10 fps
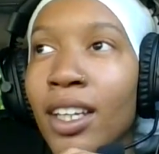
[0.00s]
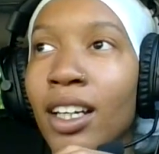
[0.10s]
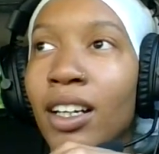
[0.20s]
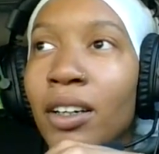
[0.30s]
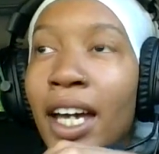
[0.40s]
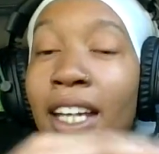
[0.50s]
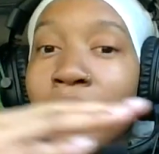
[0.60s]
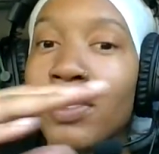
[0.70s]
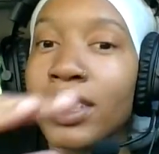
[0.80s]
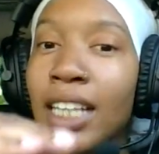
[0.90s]
Uh, at
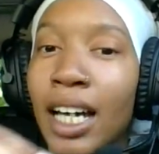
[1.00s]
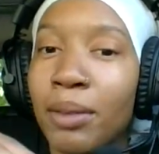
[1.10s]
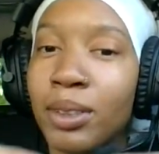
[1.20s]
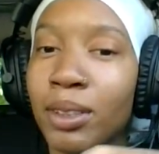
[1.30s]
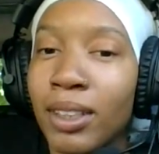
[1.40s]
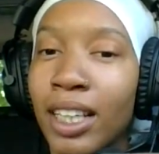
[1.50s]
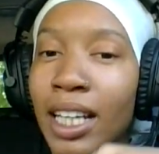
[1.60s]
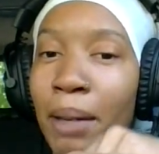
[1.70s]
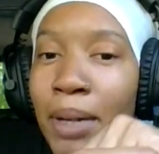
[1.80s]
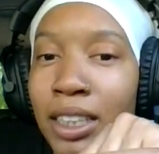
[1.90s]
different times though, like
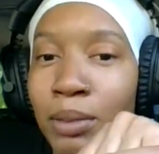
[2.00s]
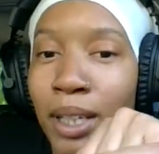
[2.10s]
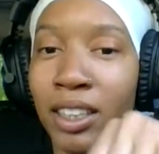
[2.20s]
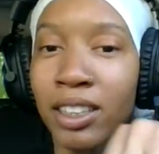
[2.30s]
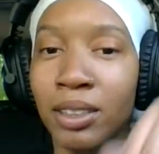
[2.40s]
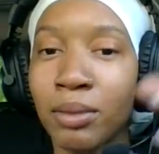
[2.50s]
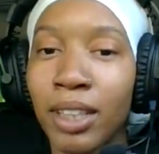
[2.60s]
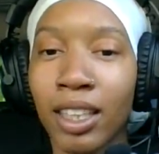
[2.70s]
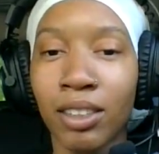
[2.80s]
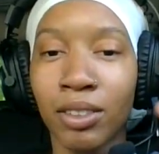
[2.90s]
not back to back, cause
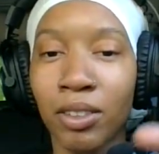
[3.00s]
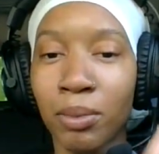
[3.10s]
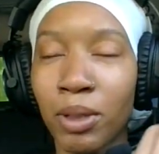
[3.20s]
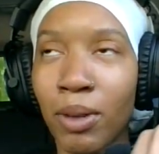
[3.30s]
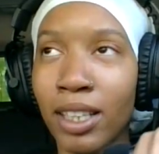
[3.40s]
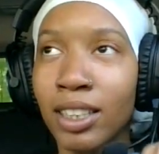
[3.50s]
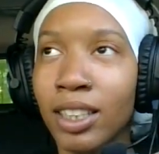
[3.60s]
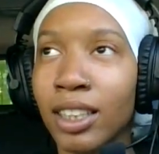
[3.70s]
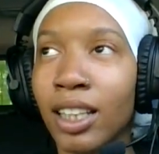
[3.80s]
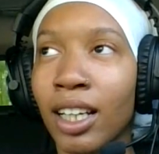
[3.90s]
like you know me watching
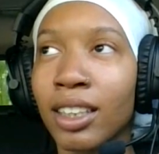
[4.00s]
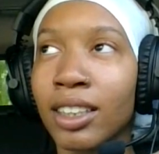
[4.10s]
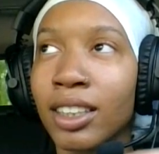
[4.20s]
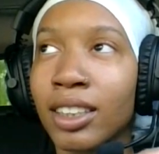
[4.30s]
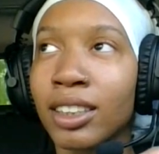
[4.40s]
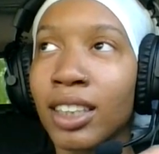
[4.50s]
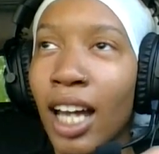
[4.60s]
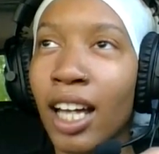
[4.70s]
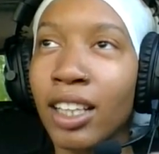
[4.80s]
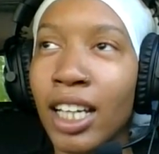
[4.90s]
the clock, cause
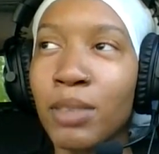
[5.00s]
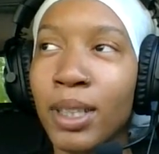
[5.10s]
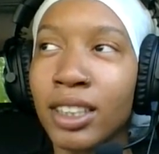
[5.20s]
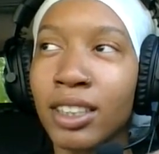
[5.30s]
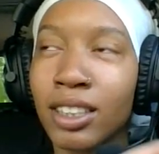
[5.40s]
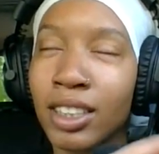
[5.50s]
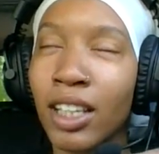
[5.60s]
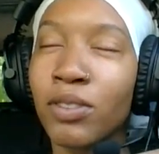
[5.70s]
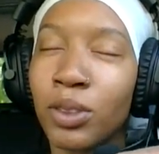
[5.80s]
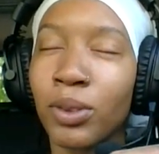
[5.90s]
I catch
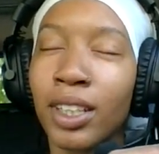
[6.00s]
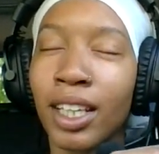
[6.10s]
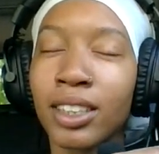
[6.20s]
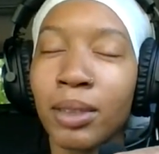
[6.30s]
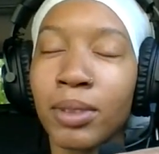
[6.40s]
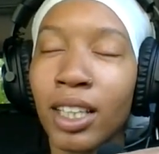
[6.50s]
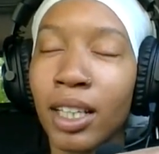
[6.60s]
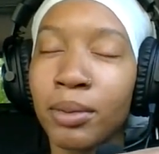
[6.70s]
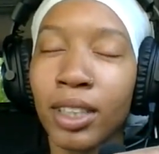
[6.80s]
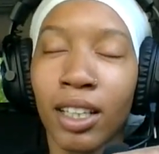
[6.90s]
myself doing that
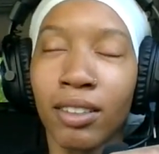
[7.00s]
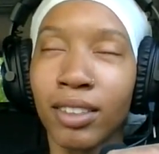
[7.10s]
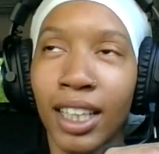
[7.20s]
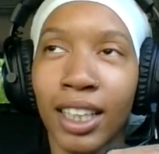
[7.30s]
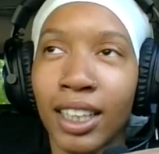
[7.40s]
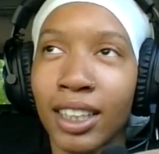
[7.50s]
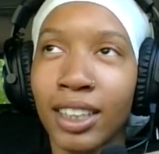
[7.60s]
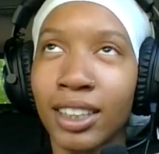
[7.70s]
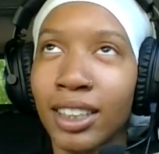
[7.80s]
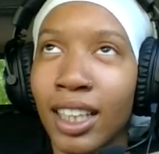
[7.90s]
sometimes, and I don't like it,
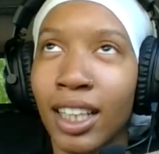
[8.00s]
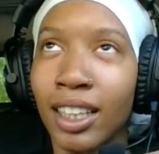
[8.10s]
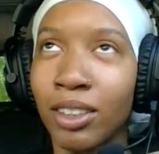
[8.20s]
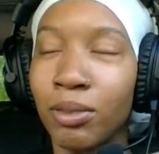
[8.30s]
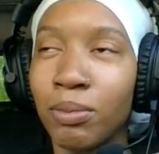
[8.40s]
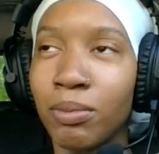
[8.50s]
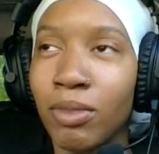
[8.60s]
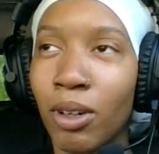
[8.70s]
cause it's like you